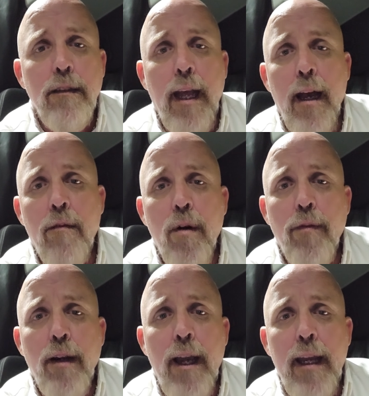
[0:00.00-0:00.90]
Now I'm
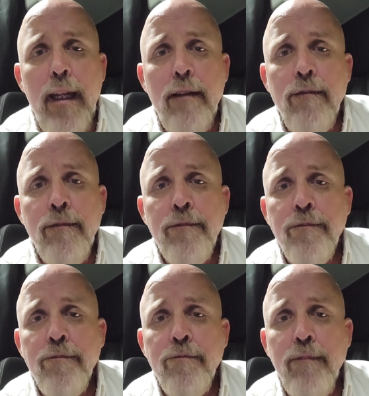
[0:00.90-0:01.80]
overnighting,
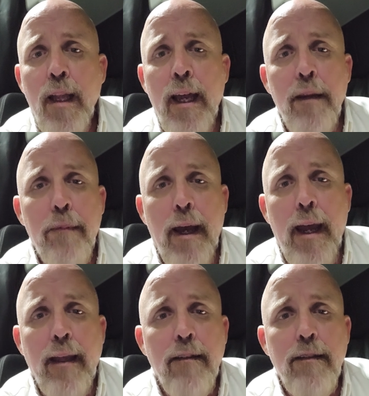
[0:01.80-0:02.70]
heading
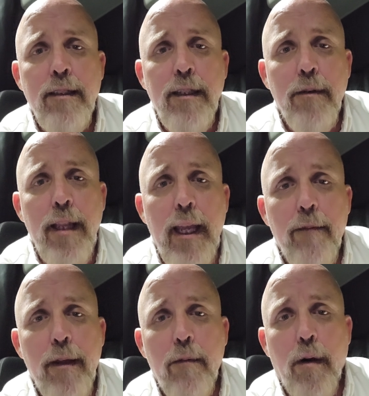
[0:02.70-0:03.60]
back. Let's see what they
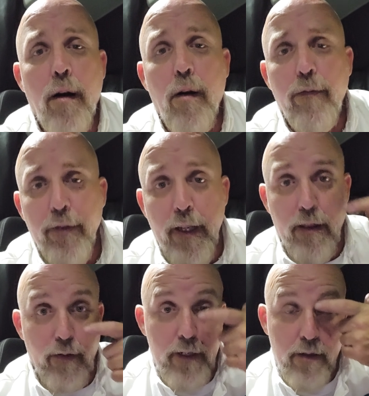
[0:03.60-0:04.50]
give me tomorrow. Hopefully
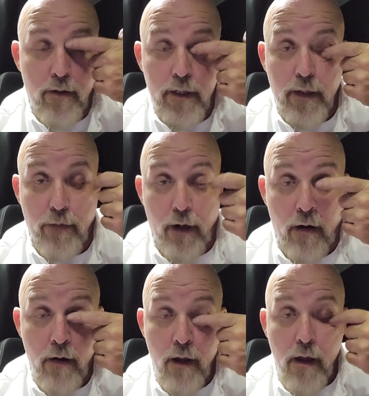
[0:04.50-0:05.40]
3 stores
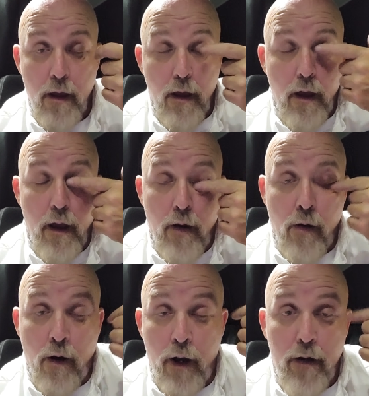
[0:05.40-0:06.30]
tomorrow,
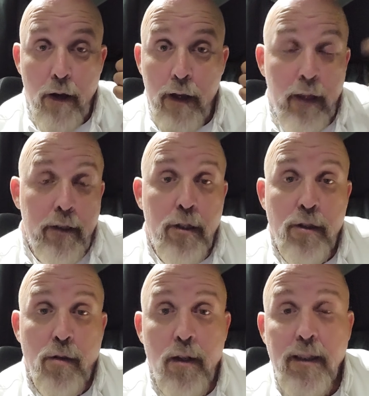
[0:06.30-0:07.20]
or another 2
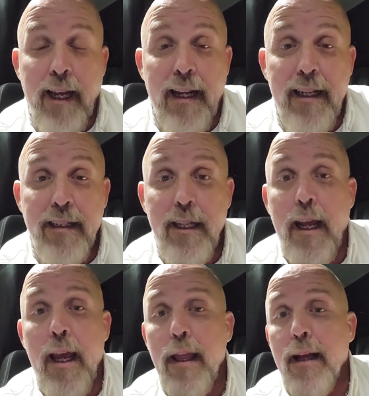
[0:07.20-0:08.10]
stores like I did
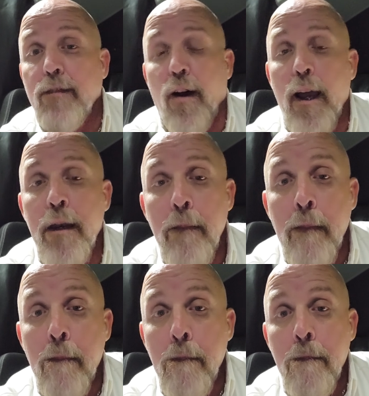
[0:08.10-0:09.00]
today. That's fine,
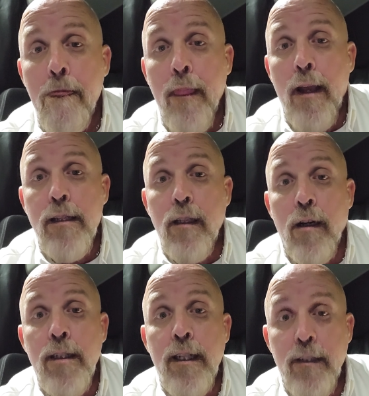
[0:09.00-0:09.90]
as
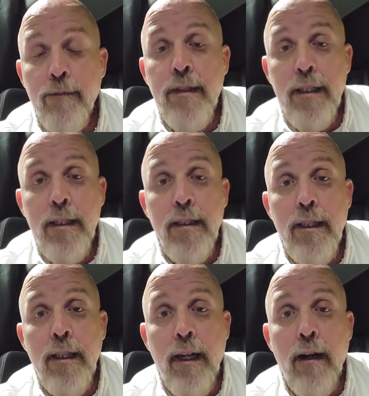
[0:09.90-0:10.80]
long as there's some
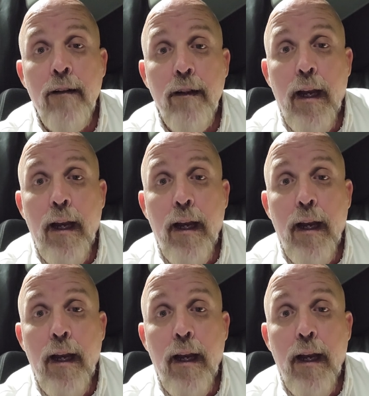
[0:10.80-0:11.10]
distance in there.